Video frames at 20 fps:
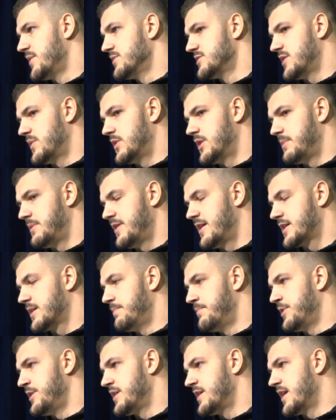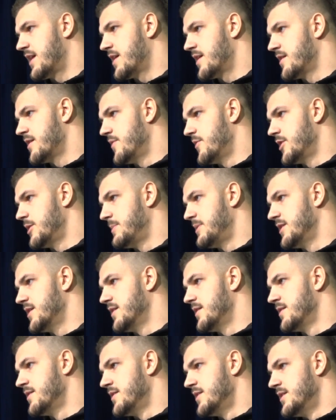was I wanted to be that complete guy. I wanted to be
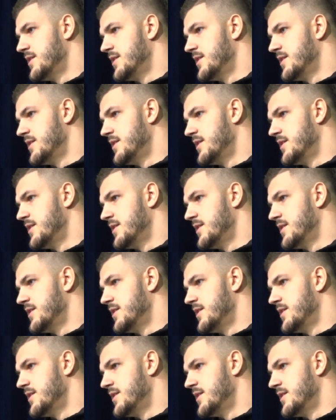the